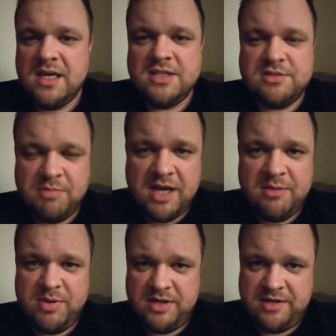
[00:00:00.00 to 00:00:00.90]
It's my
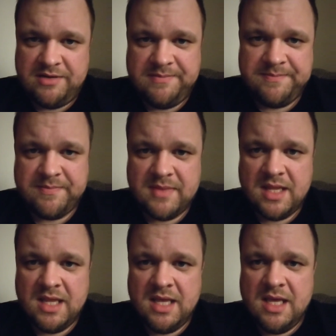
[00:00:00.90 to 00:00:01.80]
opinion
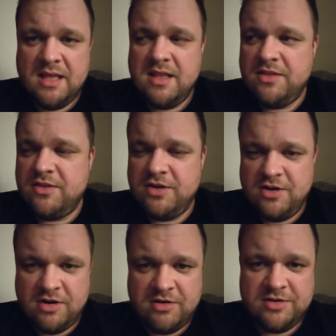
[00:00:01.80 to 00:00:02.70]
that the
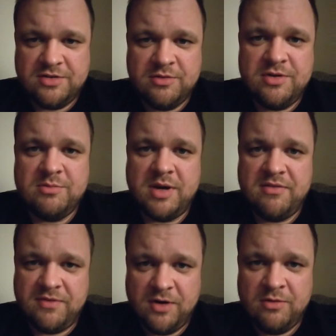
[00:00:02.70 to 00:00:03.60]
dinar is going to
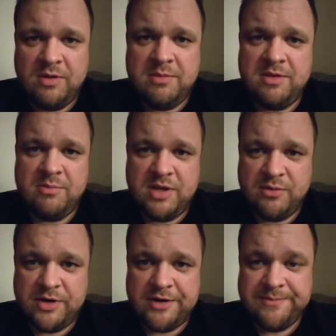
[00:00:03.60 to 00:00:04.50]
by far and away be the
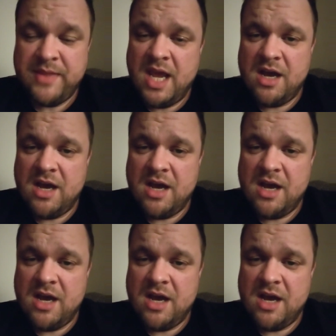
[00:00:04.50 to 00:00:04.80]
big winner.